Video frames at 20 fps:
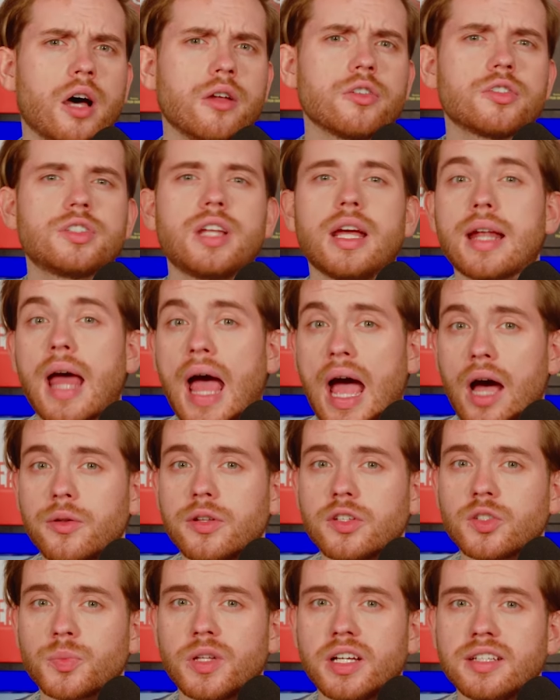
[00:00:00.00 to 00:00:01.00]
understand how
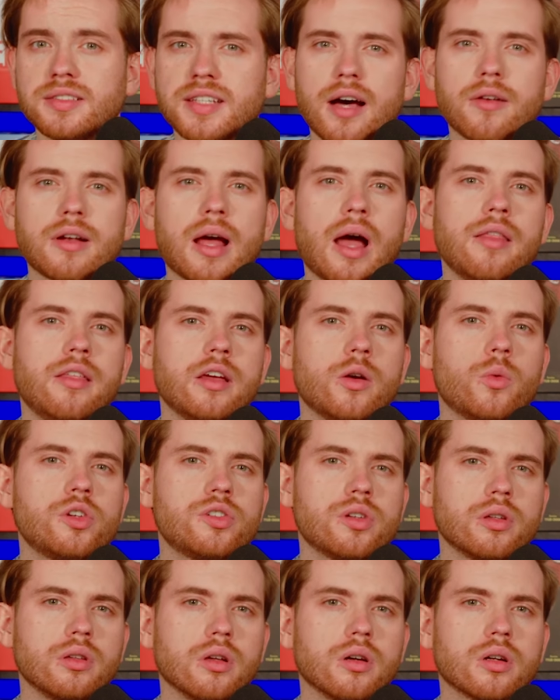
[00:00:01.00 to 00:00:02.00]
this plays out, I think we
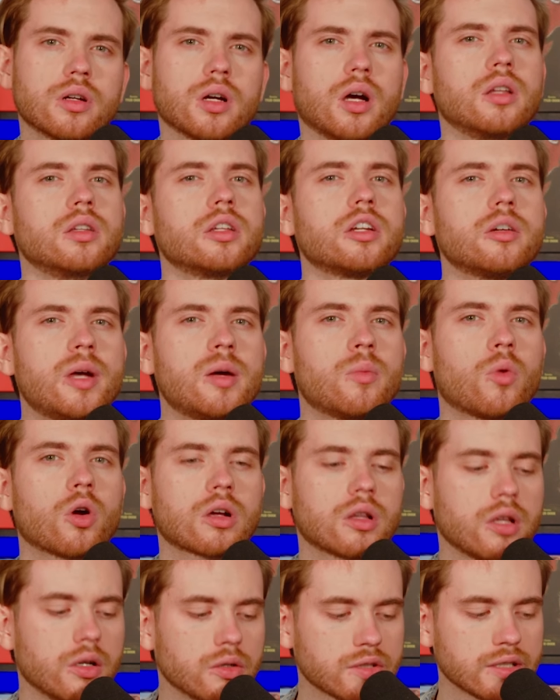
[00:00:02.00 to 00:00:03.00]
should look a little bit more
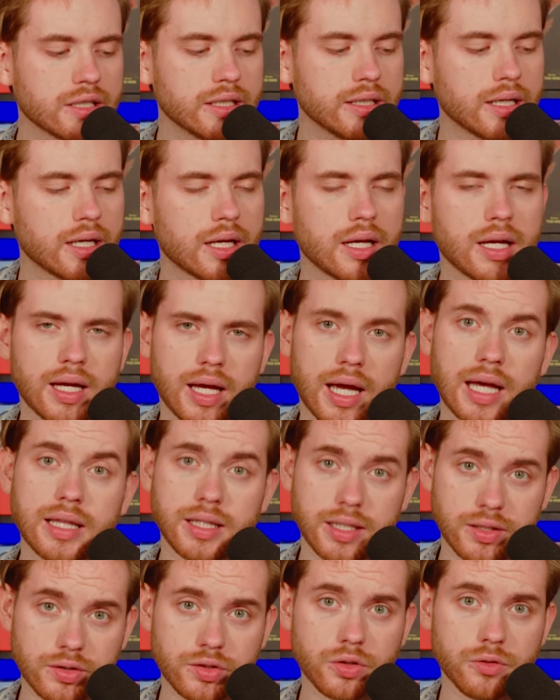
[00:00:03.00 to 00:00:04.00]
closely at
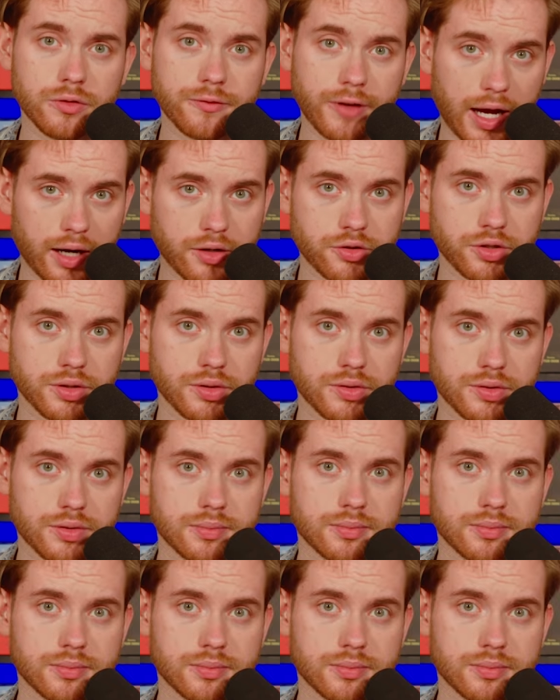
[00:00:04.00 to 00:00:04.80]
these 2 factions.